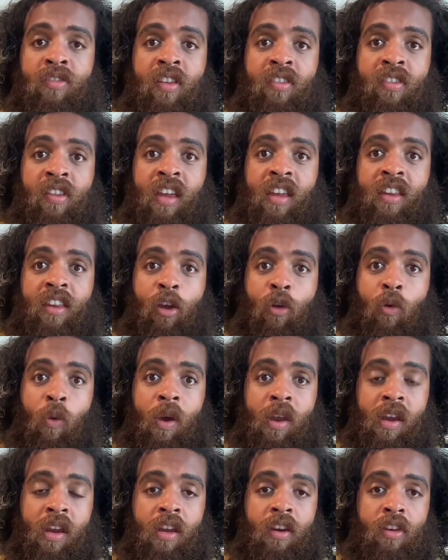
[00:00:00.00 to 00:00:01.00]
doesn't get the
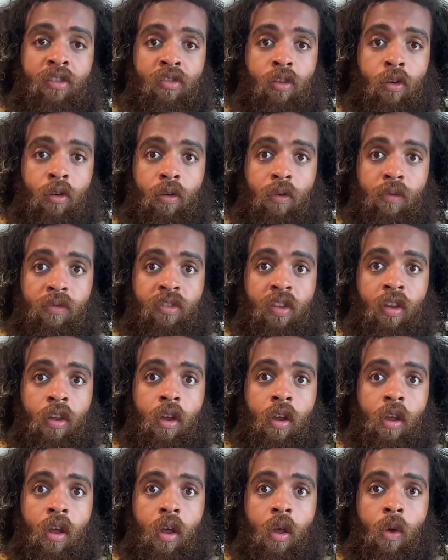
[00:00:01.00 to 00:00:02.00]
credit it deserves
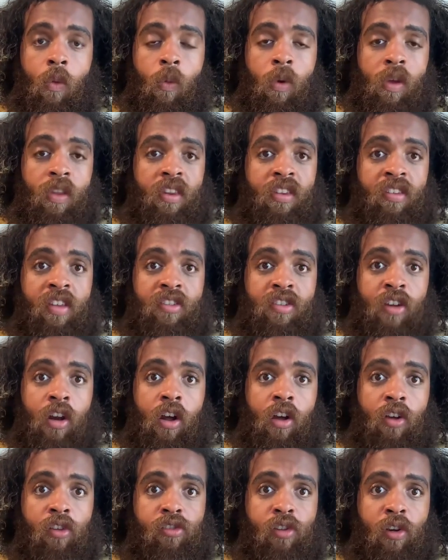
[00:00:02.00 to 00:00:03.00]
with such an
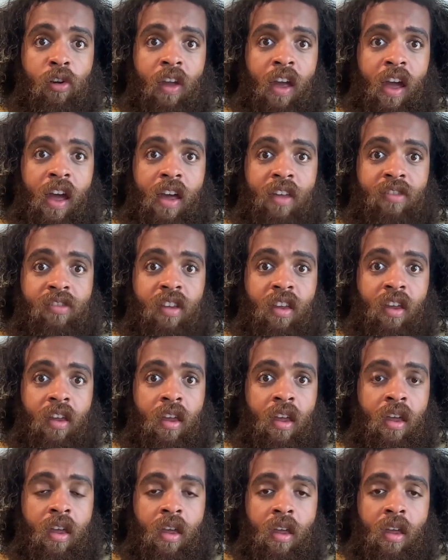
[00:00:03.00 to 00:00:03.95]
all-star cast like